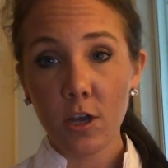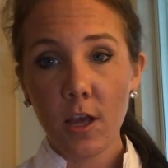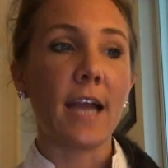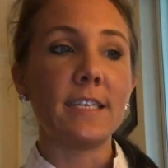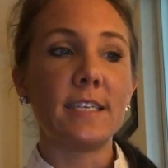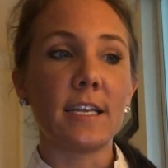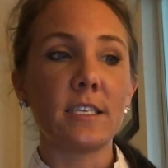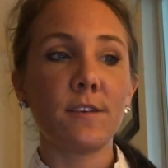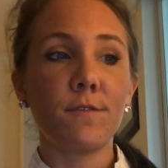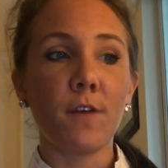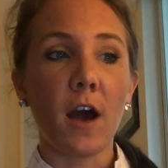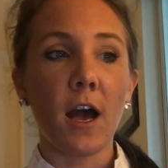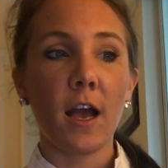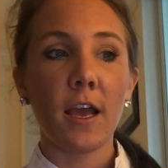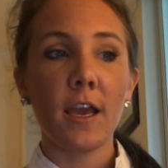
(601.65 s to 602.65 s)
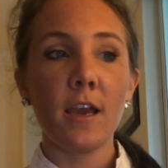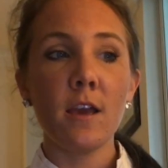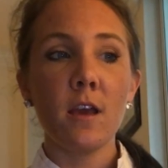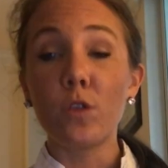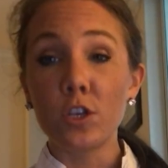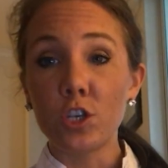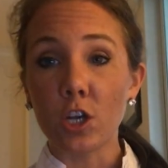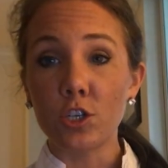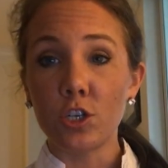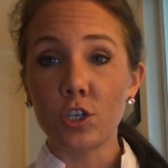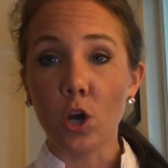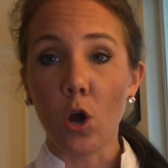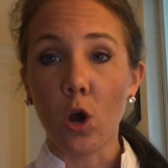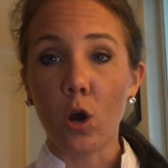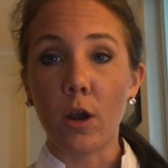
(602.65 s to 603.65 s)
Identify who the judges
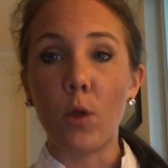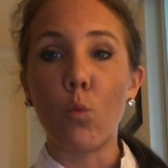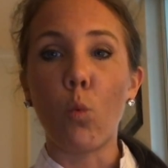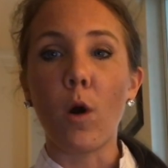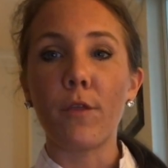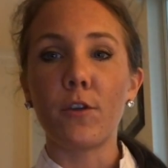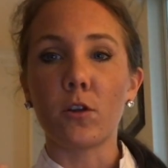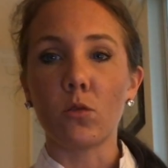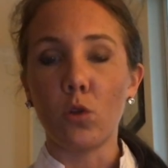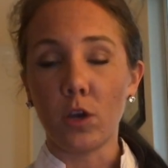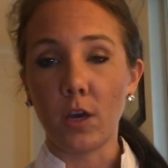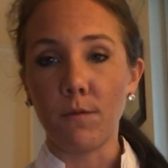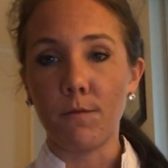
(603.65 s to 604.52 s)
are and what they're looking